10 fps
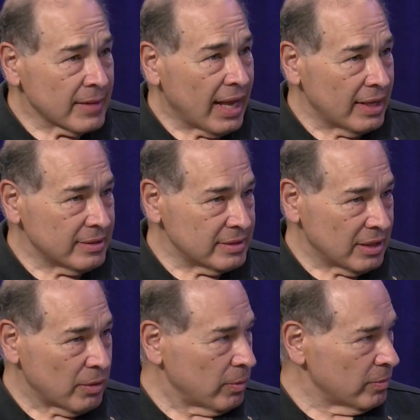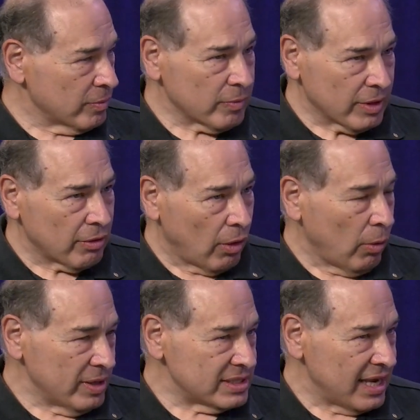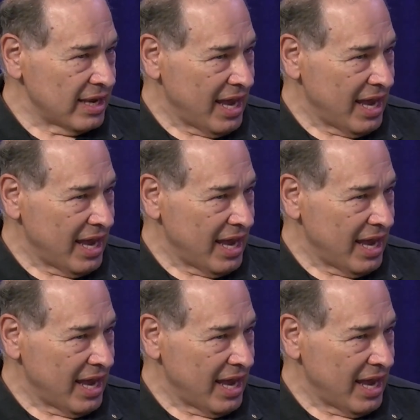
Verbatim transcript: and uh, yeah. they're always saying